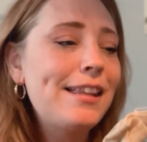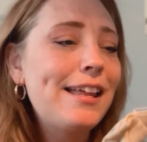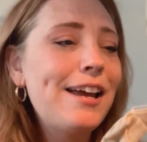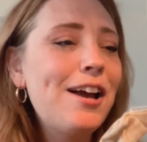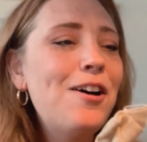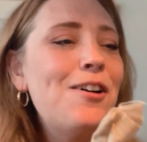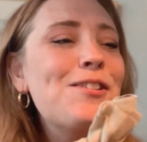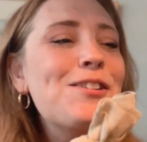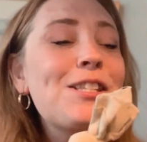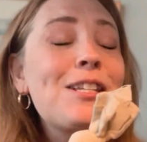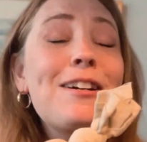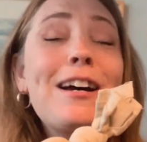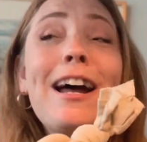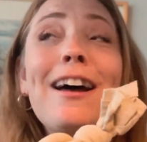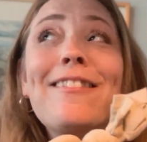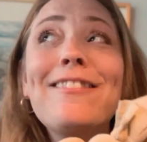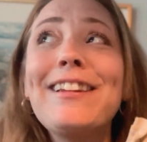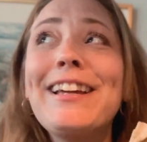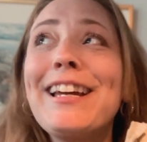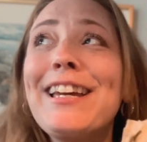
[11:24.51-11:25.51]
They also
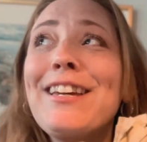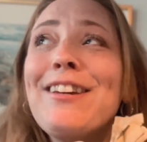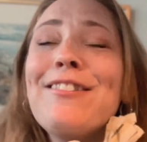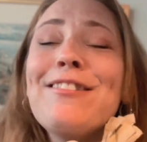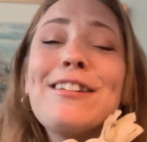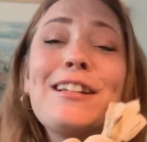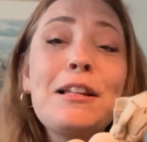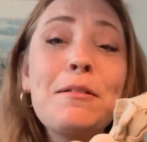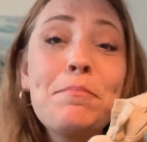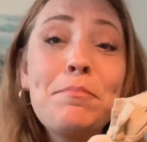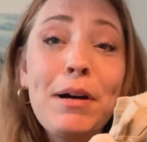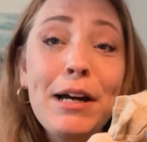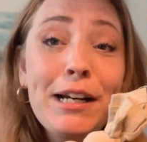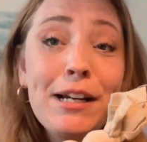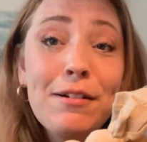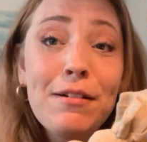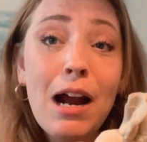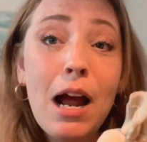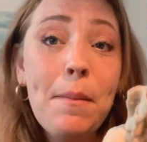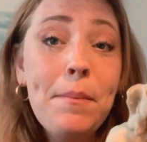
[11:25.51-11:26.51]
have like cute little
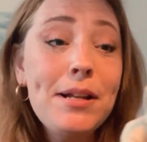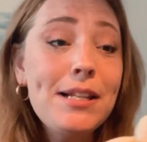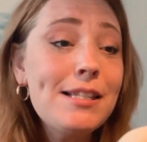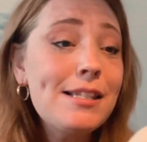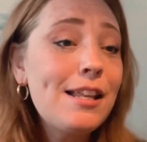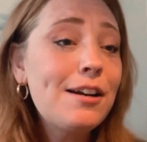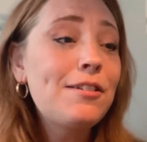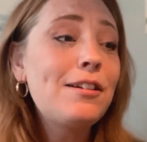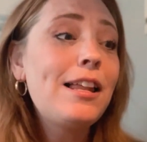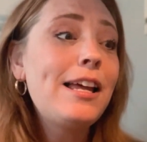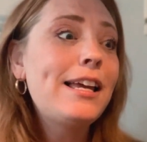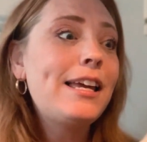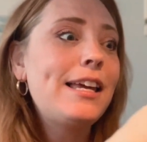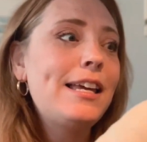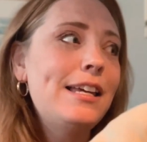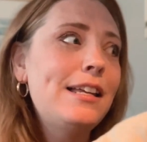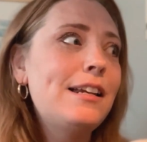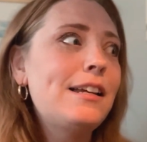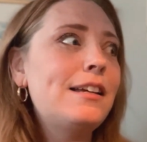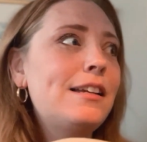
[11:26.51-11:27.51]
bunny rabbits that are like
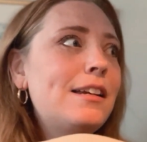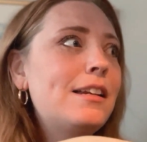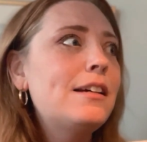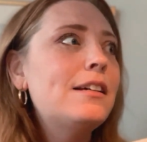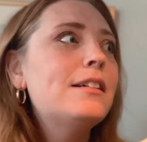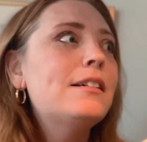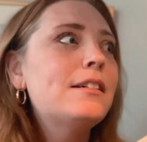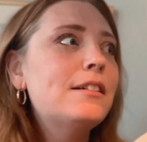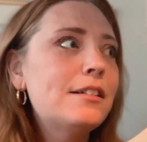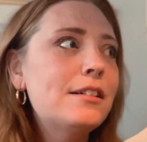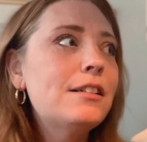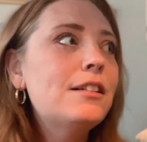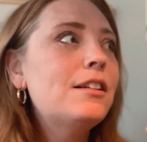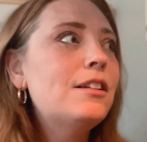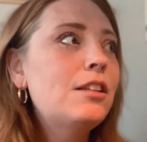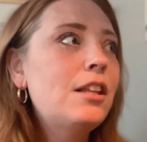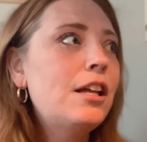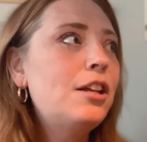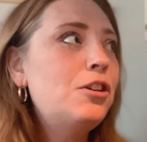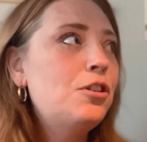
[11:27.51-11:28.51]
heated,
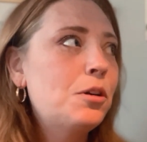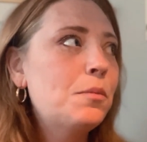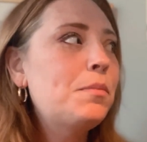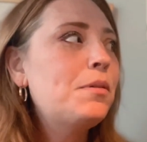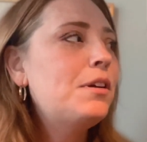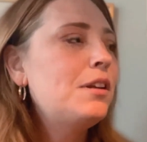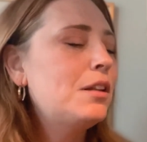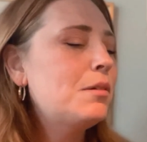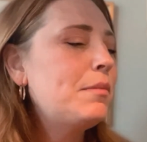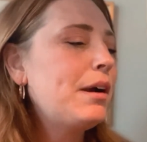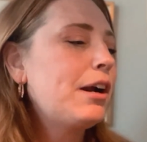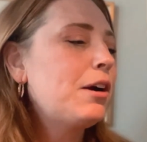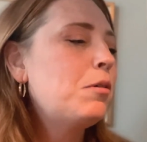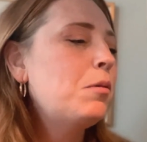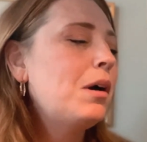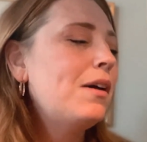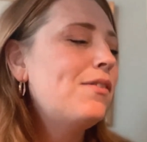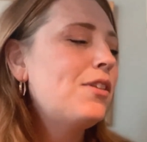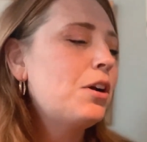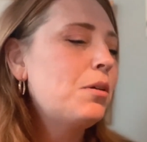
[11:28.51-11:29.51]
that you can put in the
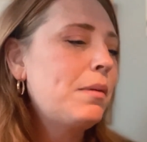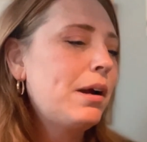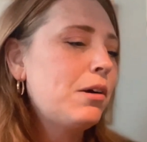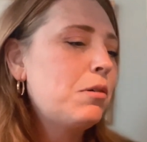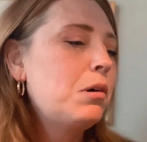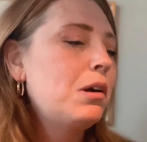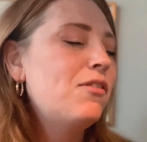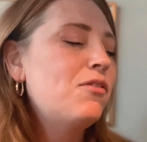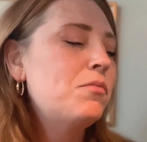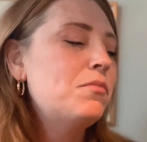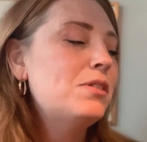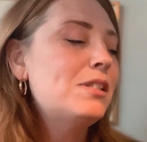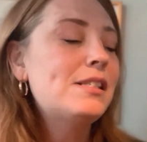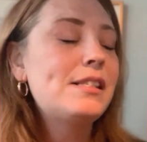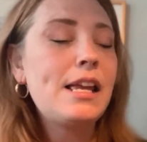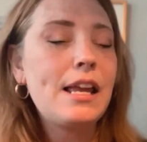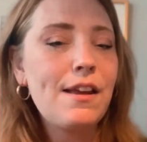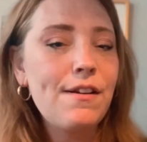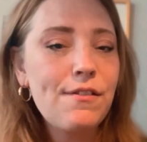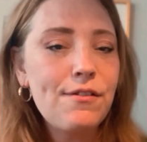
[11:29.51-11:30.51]
microwave, that are microwave
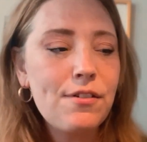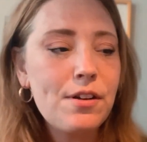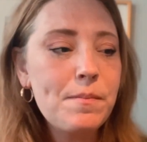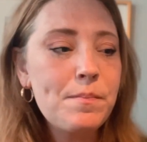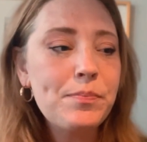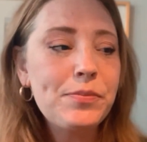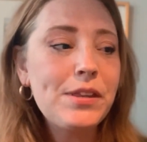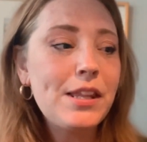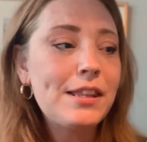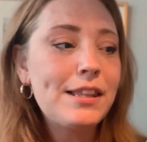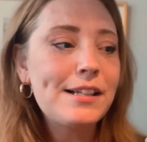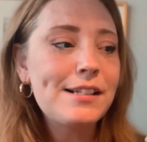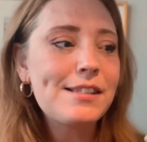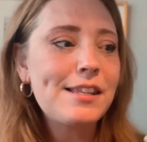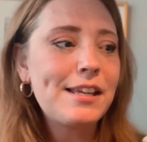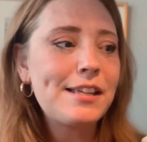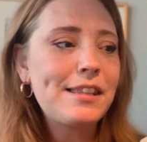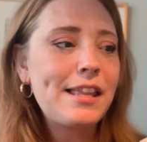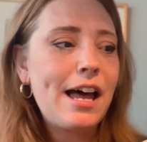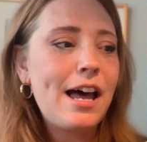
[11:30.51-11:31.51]
safe and things
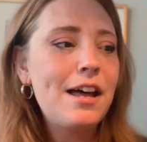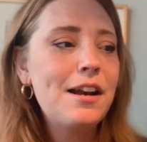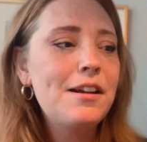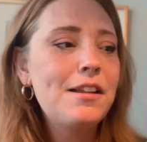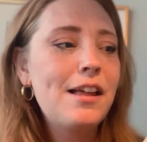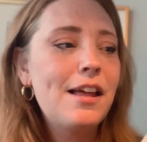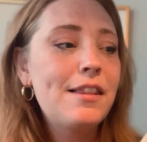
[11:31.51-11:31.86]
like that.